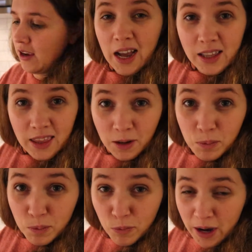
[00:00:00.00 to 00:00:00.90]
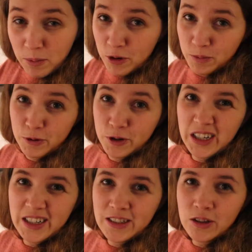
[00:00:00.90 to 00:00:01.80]
I think way more
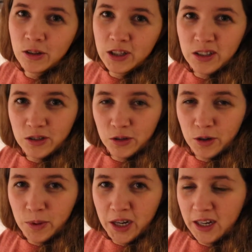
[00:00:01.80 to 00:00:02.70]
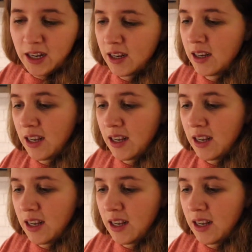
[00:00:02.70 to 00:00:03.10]
important is to listen to your body,